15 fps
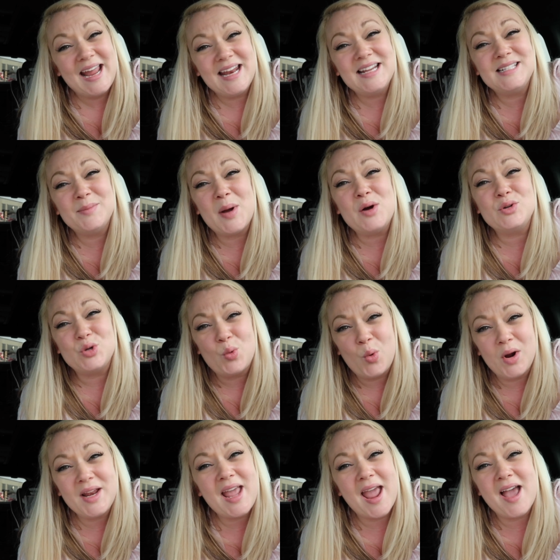it is about
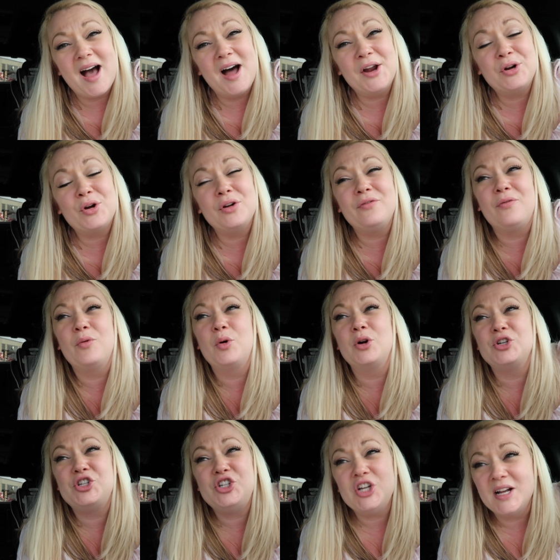$2,800 for
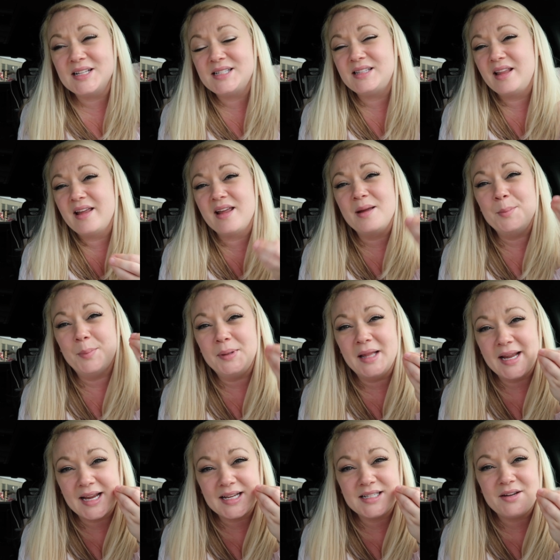just the
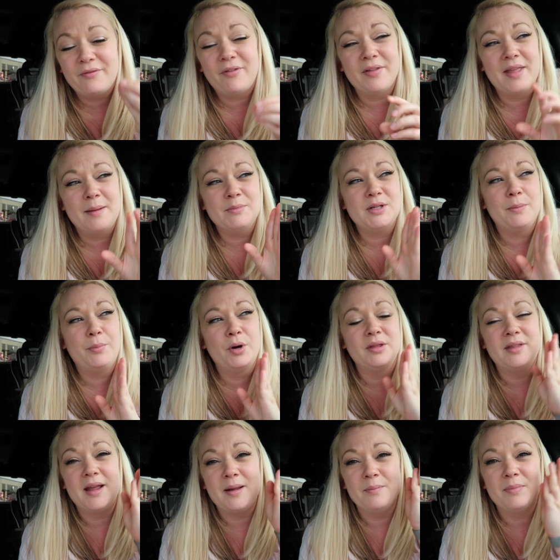implant, for them to put
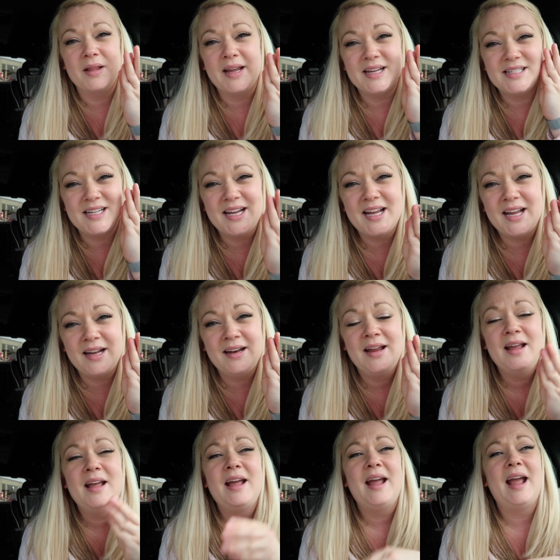the implant in,
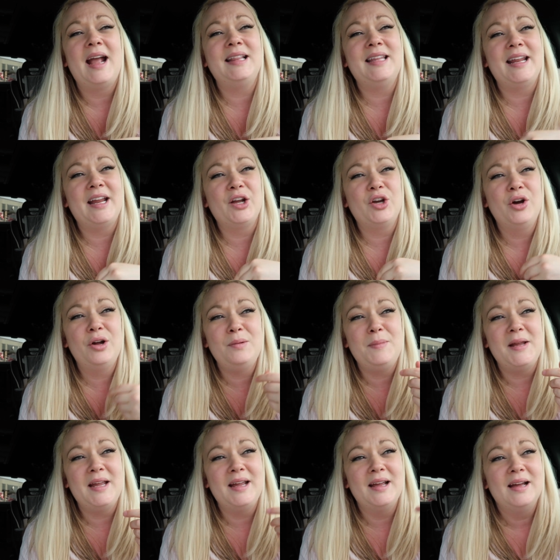and then it could
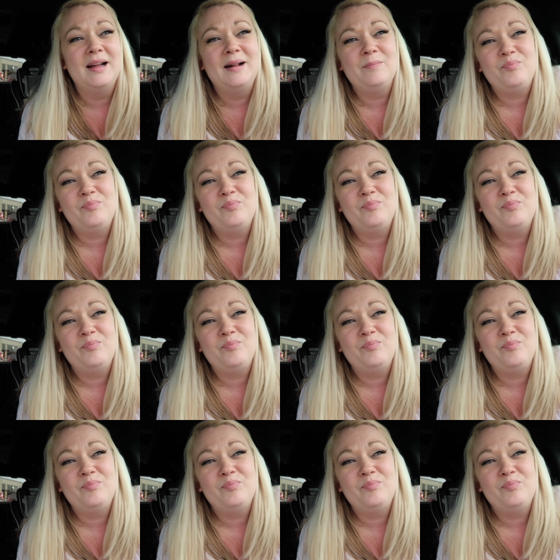be